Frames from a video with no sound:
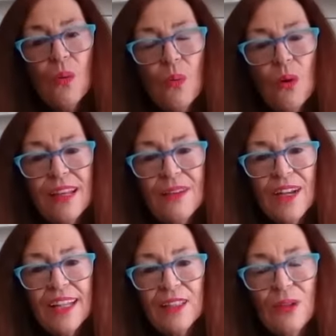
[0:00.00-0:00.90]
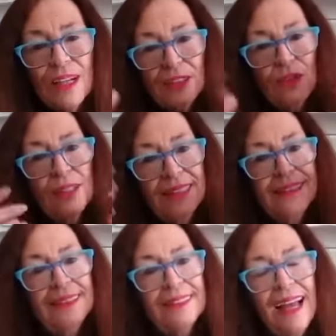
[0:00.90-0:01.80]
whatever. You actually
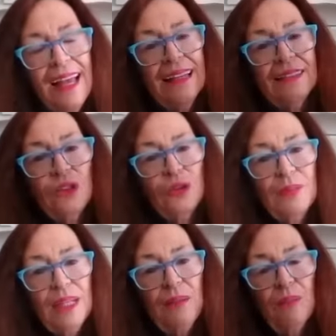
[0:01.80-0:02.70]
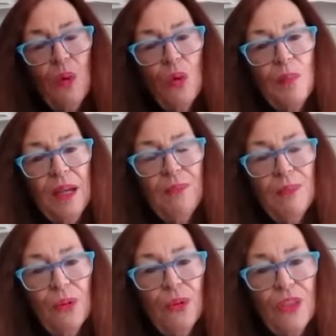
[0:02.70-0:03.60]
start to meet more
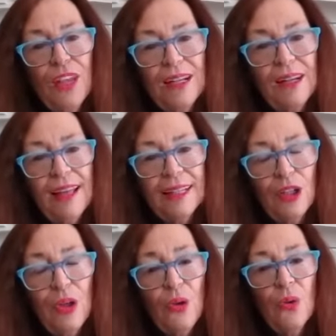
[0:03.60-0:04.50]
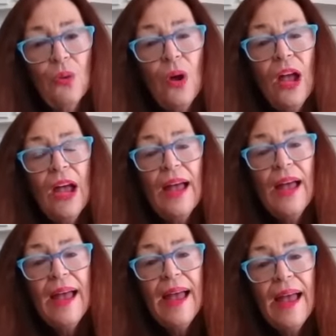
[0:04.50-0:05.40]
people who think like you.
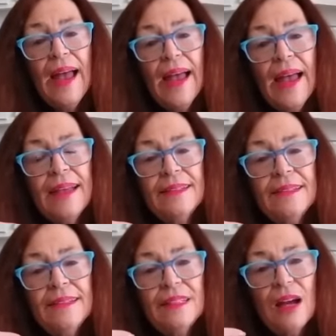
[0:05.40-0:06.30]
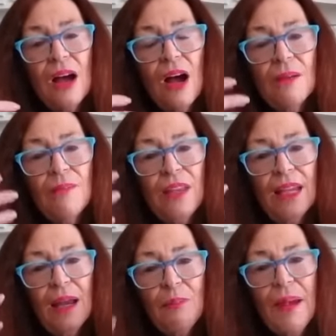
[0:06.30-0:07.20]
And I'm
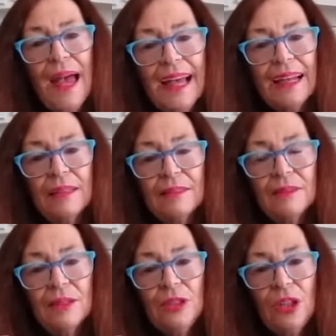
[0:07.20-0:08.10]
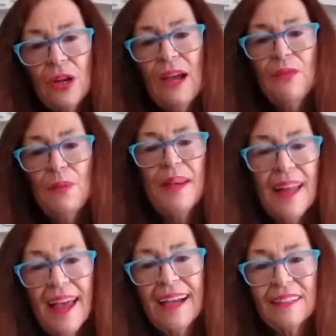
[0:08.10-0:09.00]
thinking back, you know, having
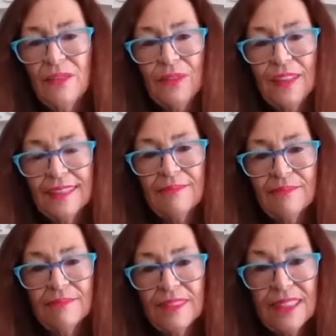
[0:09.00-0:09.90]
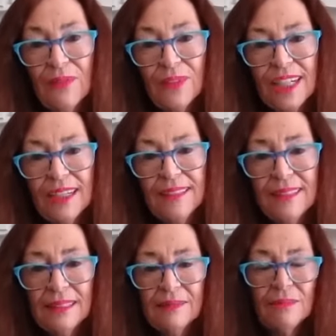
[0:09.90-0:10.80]
been active in the
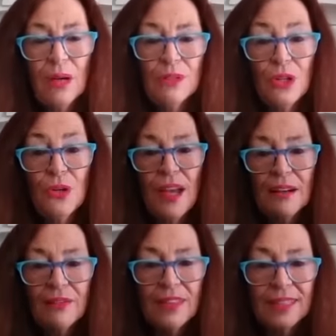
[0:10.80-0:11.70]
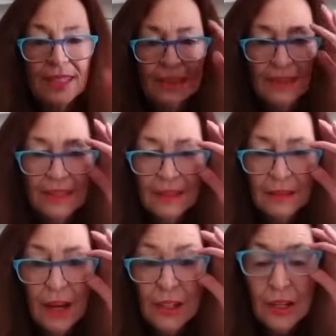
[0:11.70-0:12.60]
70s, I was too young for the
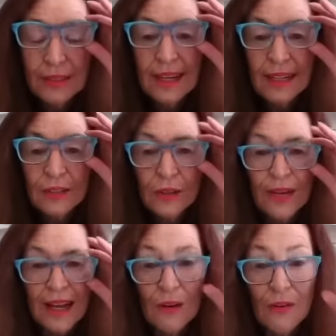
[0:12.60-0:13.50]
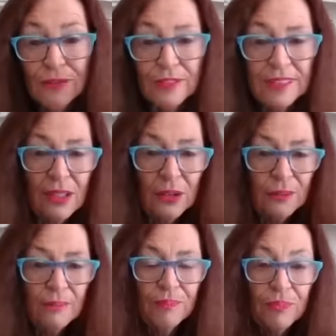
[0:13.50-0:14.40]
60s. I don't say too young often, so